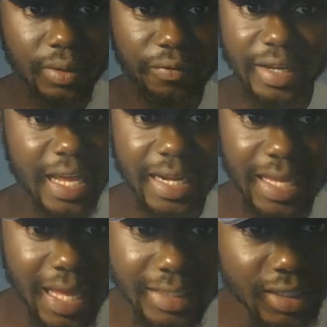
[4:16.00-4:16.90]
vendetta
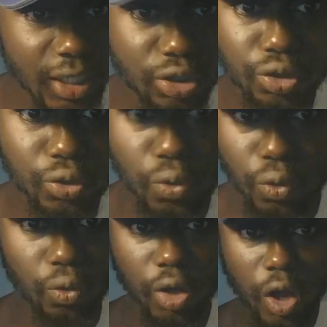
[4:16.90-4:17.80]
he has against the
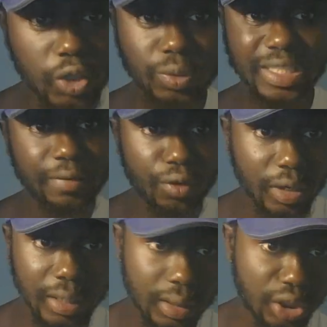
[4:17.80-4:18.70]
school. Locks was never
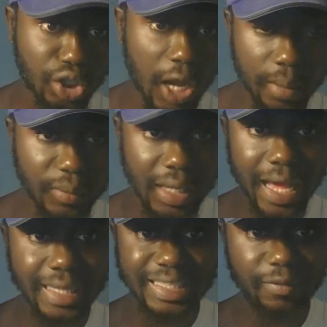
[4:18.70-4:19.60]
going to get this job. The
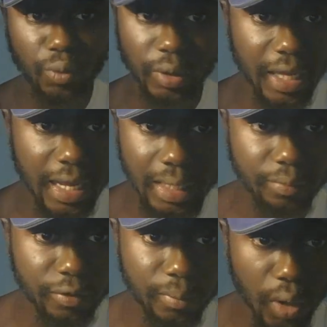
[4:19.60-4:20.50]
guy's never won any
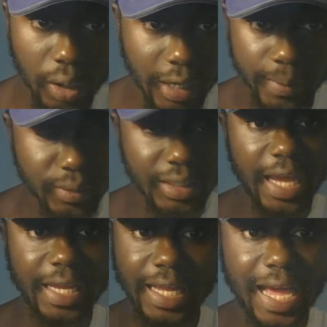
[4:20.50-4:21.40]
football games at
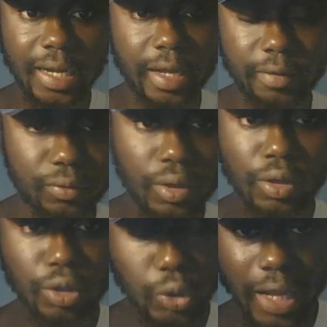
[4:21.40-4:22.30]
any kind of level.
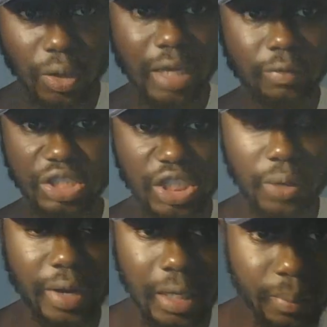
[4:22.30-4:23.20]
So I don't give a
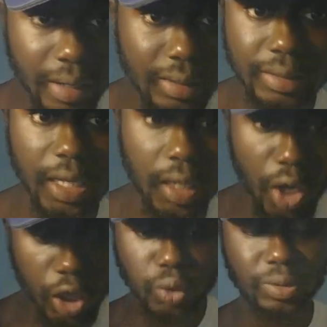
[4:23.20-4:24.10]
shit what anybody said.
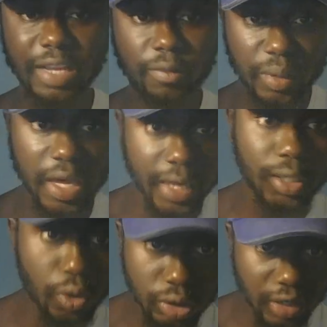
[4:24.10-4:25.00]
Locks will never be a
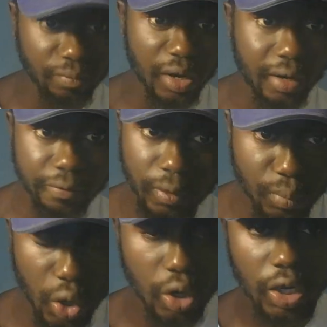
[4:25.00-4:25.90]
head coach at Maryland
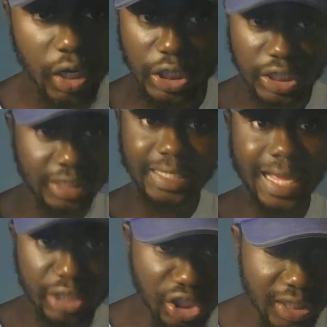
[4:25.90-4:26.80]
football because he's
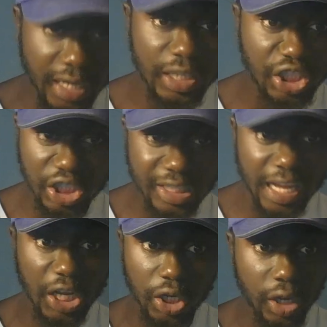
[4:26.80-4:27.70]
just
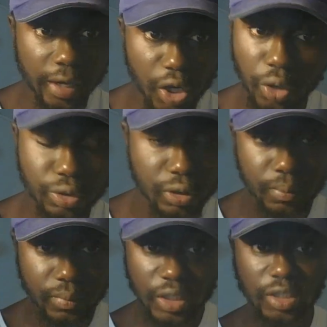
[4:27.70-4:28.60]
not a good head coach.
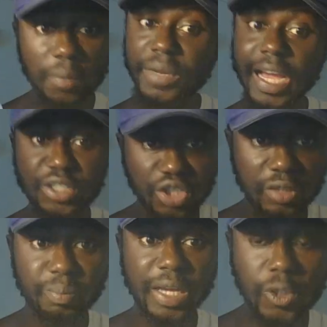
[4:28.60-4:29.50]
Some guys are
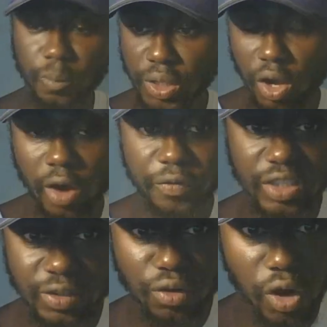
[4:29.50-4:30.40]
just meant to be
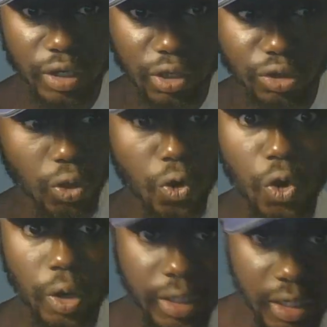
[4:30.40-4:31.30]
offensive
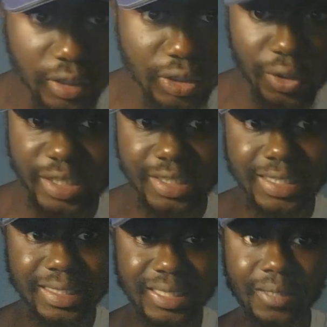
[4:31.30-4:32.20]
coordinators or
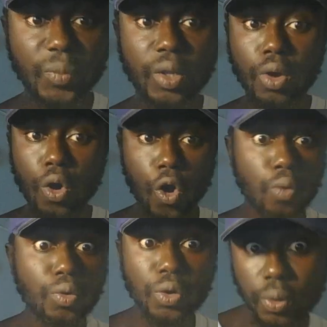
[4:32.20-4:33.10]
assistant
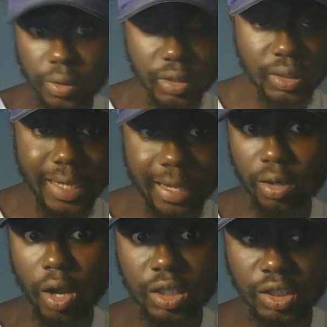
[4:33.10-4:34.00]
or recruiters. Like
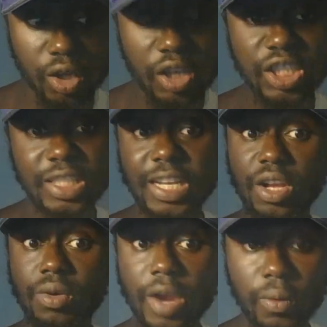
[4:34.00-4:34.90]
Locks is a
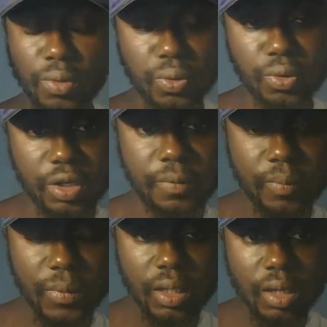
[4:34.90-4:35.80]
great recruiter.
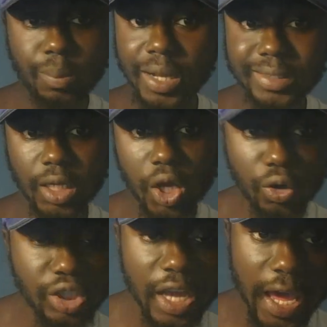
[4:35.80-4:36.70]
But as a
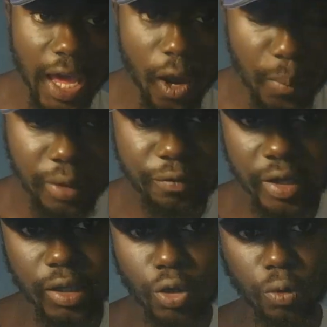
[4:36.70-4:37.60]
coach, hell
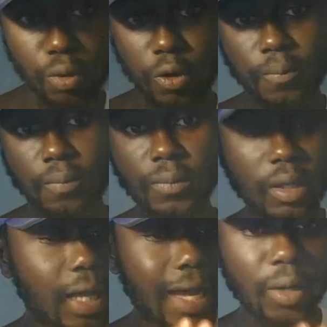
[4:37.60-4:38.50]
motherfucking no, bro.
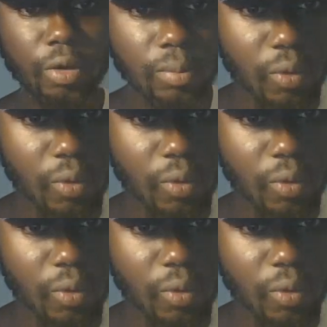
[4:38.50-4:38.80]
I don't want him